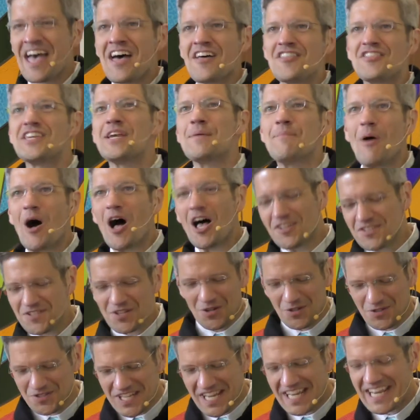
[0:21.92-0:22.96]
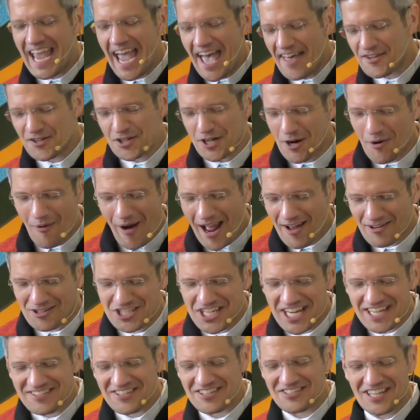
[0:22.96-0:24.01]
The apostles gathered around
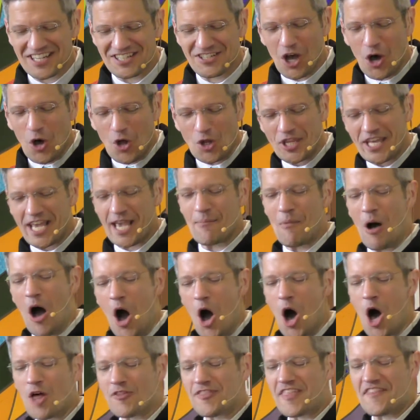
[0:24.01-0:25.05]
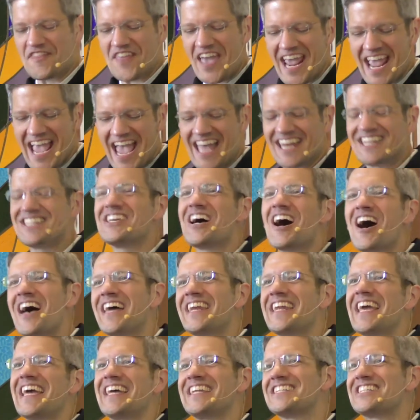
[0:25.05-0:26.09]
Jesus and told him all that they had done
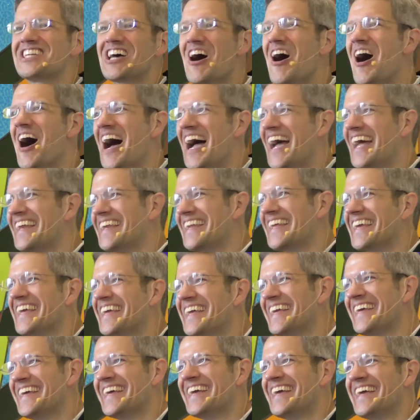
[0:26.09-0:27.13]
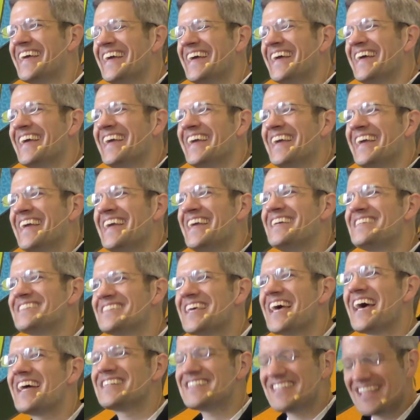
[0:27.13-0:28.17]
and taught. He
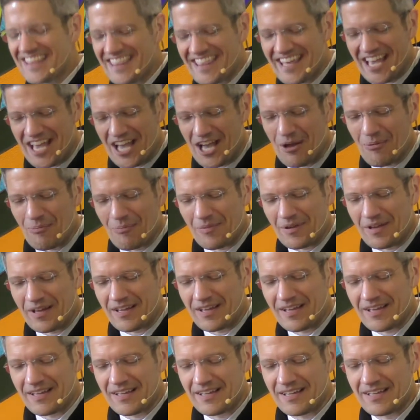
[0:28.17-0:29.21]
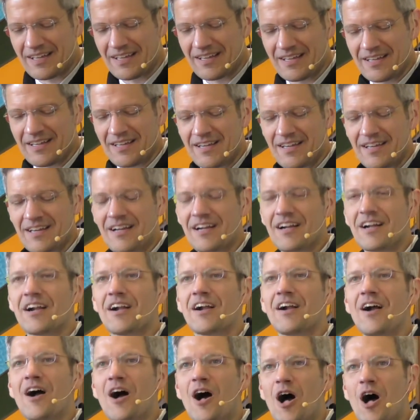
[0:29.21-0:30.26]
said to them,
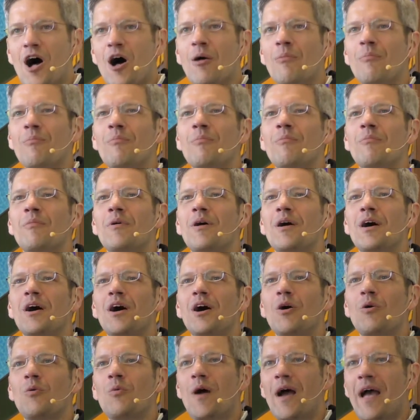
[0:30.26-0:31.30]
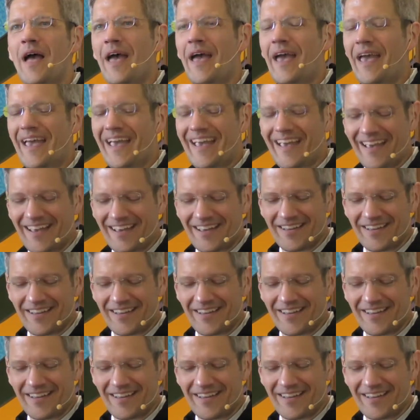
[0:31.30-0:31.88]
"Come away